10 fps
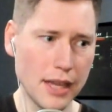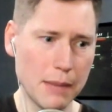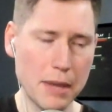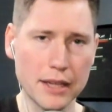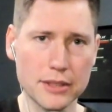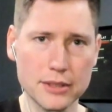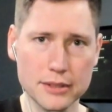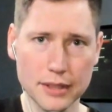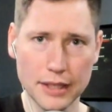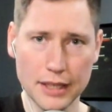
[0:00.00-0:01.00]

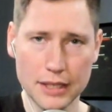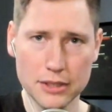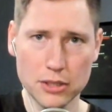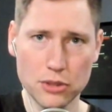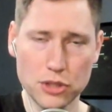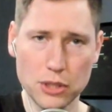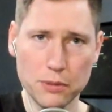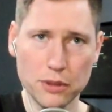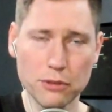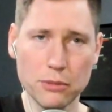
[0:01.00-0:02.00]
MX series
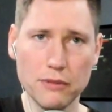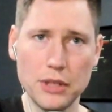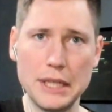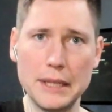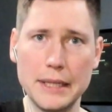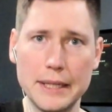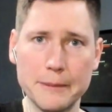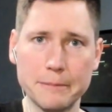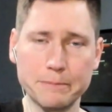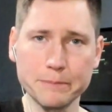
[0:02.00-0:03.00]
GPU from NVIDIA in it,